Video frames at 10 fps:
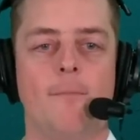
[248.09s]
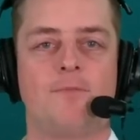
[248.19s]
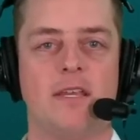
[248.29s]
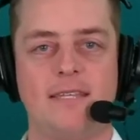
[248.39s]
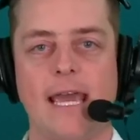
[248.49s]

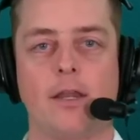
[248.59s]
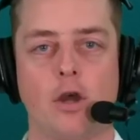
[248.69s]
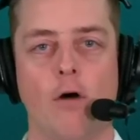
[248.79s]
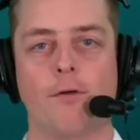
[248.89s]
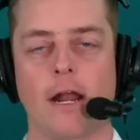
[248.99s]
to take
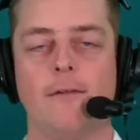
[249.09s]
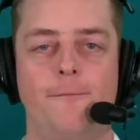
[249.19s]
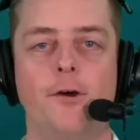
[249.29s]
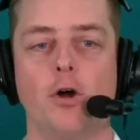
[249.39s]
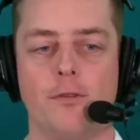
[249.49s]
over and
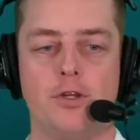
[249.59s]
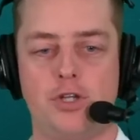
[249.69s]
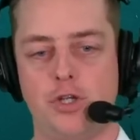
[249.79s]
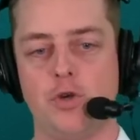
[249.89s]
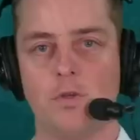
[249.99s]
fill the
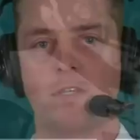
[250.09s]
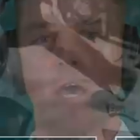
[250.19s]
shoes